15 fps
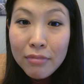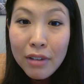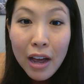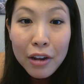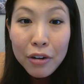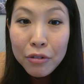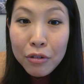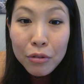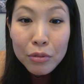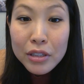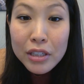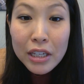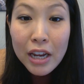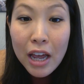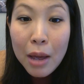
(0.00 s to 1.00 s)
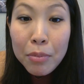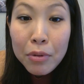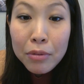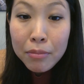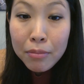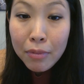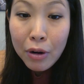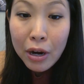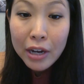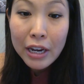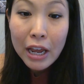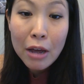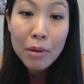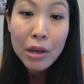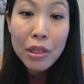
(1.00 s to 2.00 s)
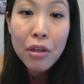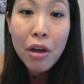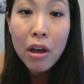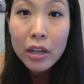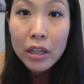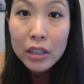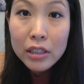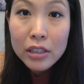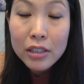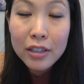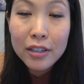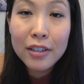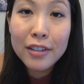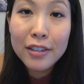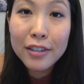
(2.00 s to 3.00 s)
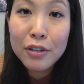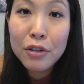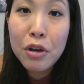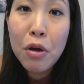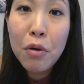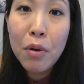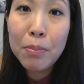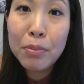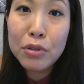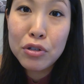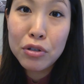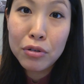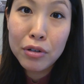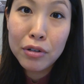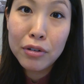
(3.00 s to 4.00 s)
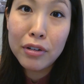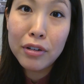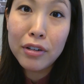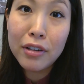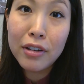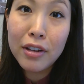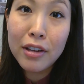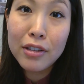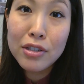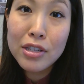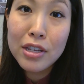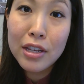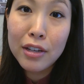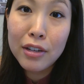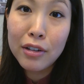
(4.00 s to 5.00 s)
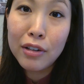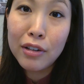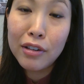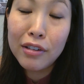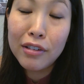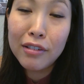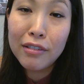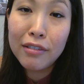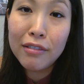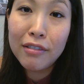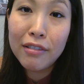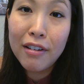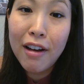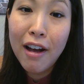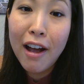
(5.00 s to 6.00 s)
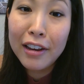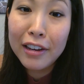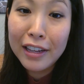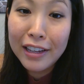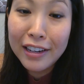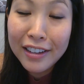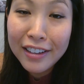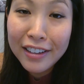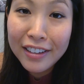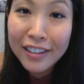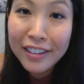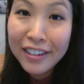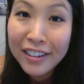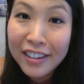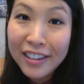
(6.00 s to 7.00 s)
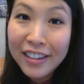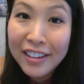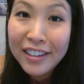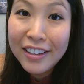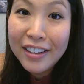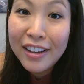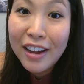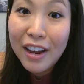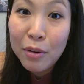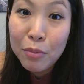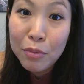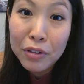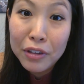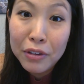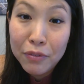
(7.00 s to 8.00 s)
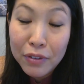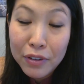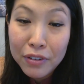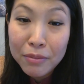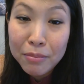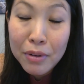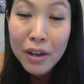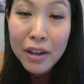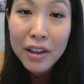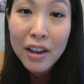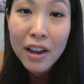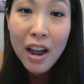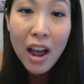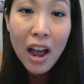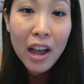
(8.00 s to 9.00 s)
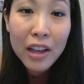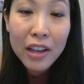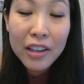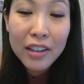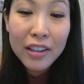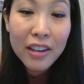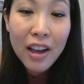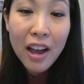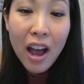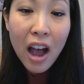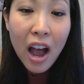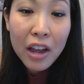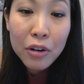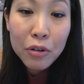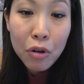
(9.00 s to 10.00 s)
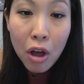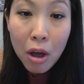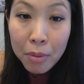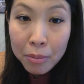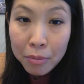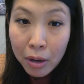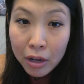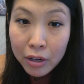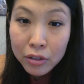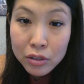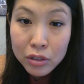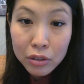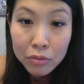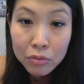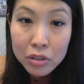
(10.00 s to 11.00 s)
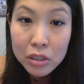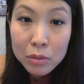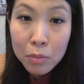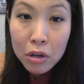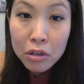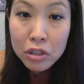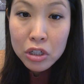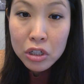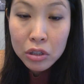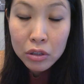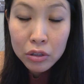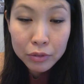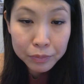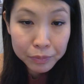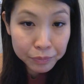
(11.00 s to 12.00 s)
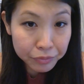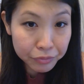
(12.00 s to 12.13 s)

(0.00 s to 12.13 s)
I don't know what's going to happen. Right now, my thought is no epidural until I need it. I really feel, but I don't know how my body is going to respond to